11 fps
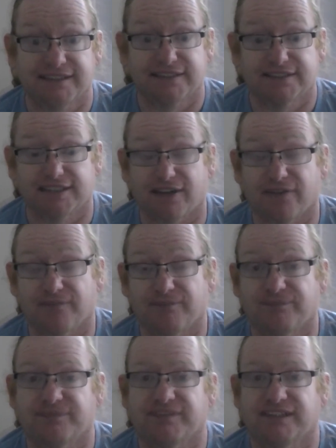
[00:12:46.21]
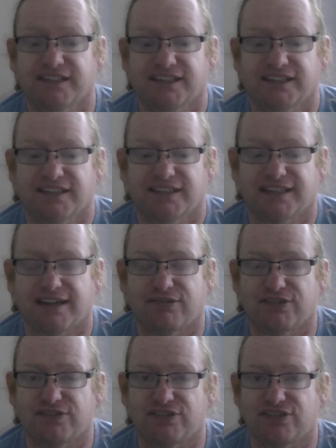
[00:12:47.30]
So that would
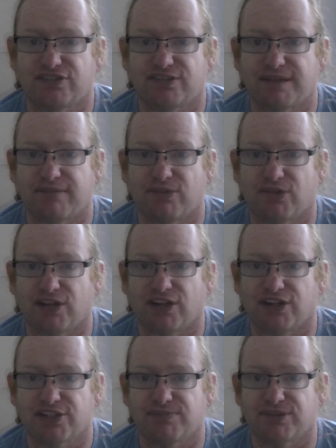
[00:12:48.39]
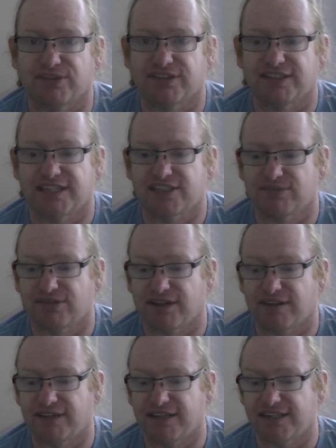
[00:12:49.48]
have introduced a bit more loss, but the
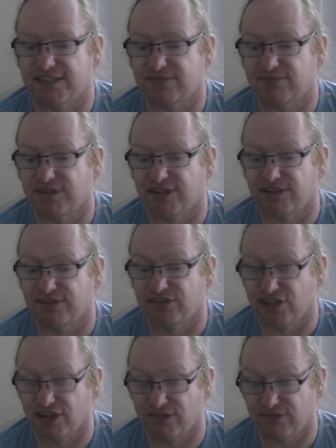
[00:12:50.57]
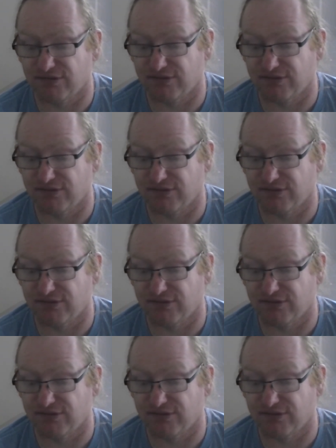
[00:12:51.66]
SWR readings were no